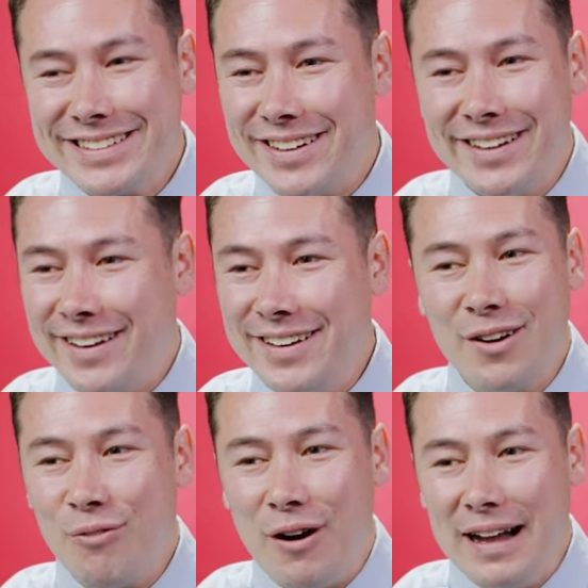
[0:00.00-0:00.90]
So I don't
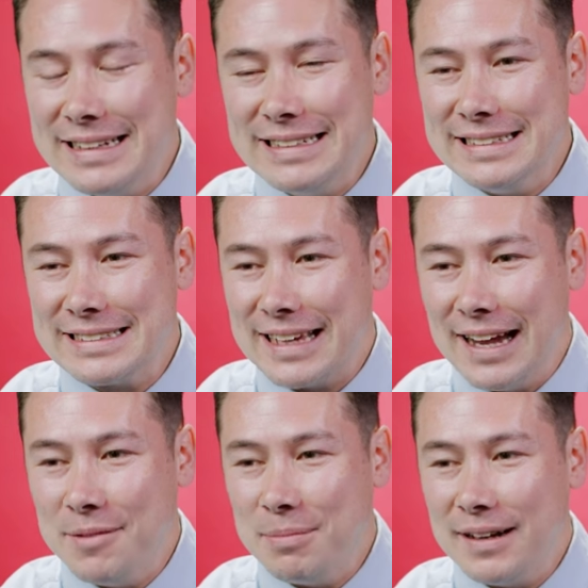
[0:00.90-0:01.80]
know why I didn't
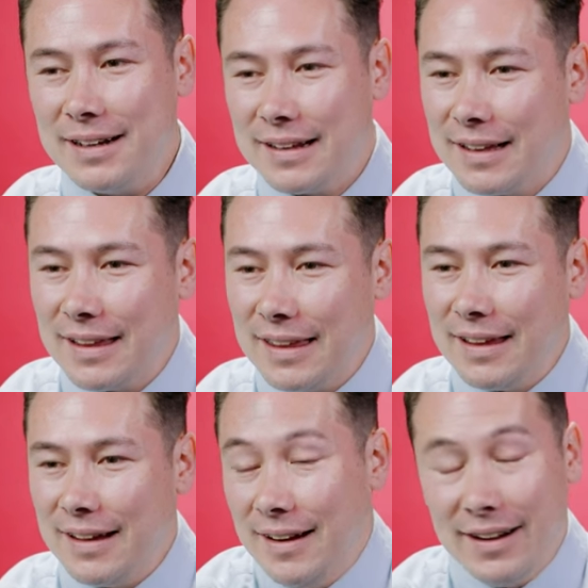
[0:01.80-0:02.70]
escape. I
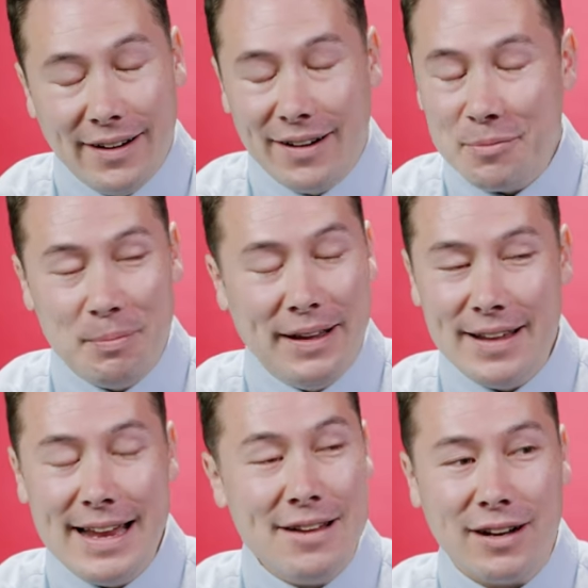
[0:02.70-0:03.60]
don't know.
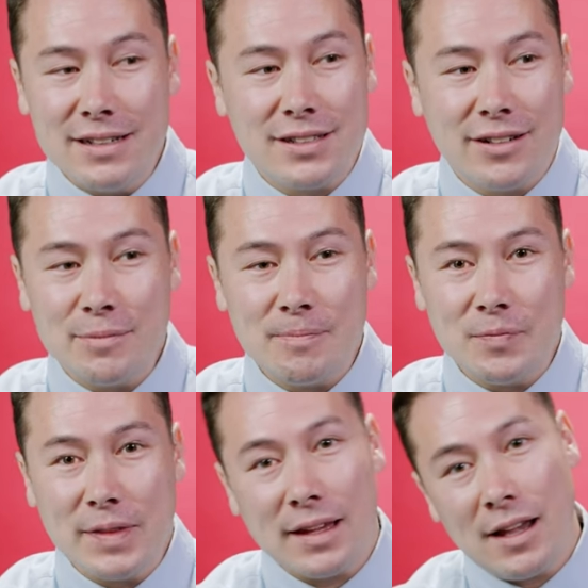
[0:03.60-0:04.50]
But anyway, so
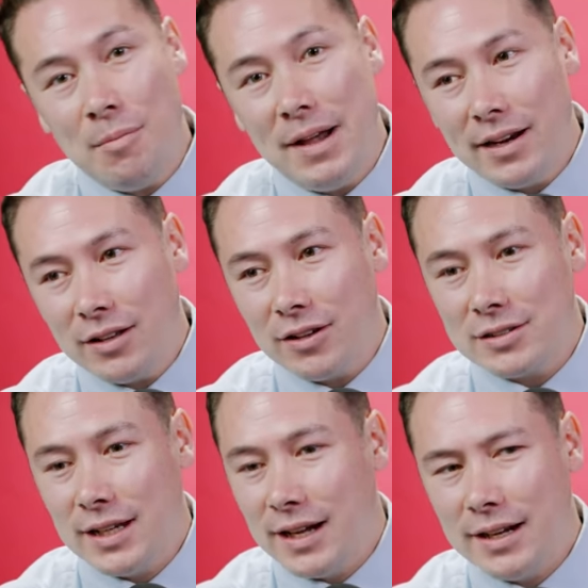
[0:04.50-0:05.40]
come out of
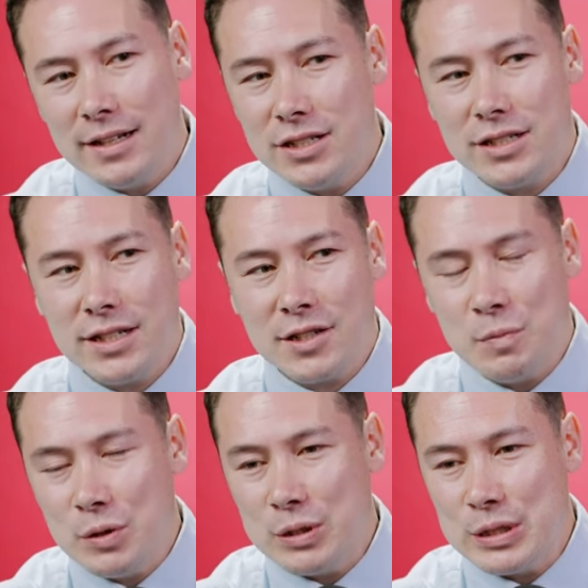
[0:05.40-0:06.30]
lockdown and just
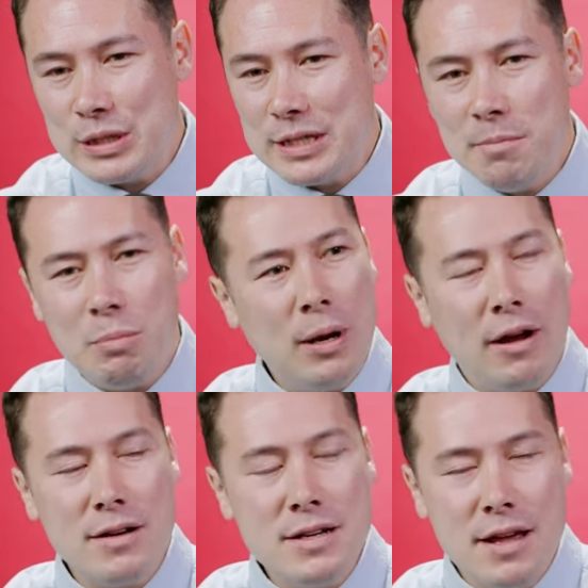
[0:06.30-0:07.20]
experience this deep
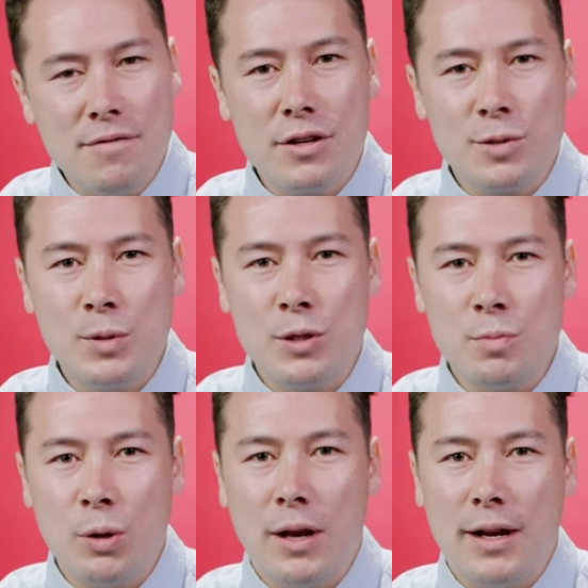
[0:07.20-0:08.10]
burnout. I never
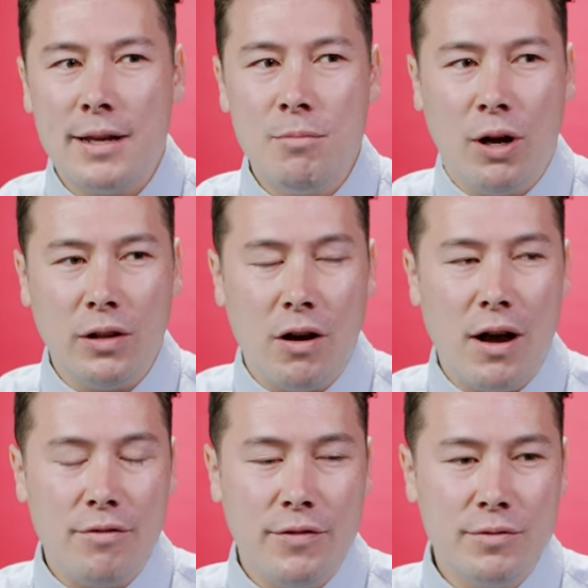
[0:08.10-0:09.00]
experienced burnout in my
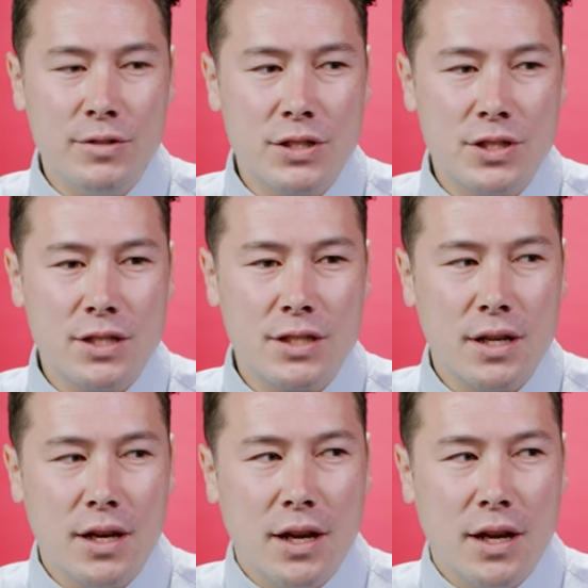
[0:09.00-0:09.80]
life. It was just